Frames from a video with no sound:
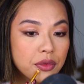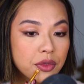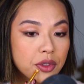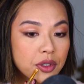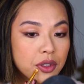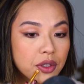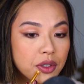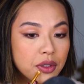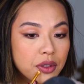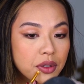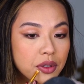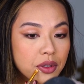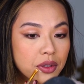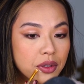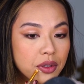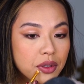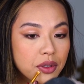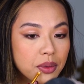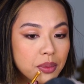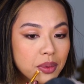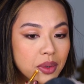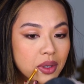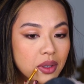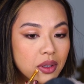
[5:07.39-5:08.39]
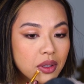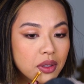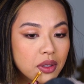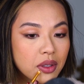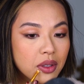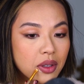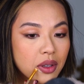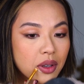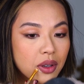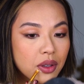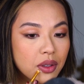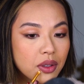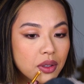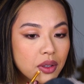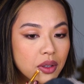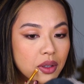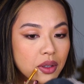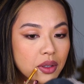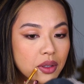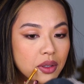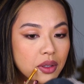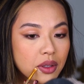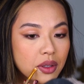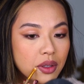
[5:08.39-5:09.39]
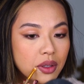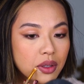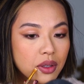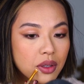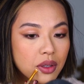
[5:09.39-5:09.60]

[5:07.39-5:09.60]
Just a little bit on the edges.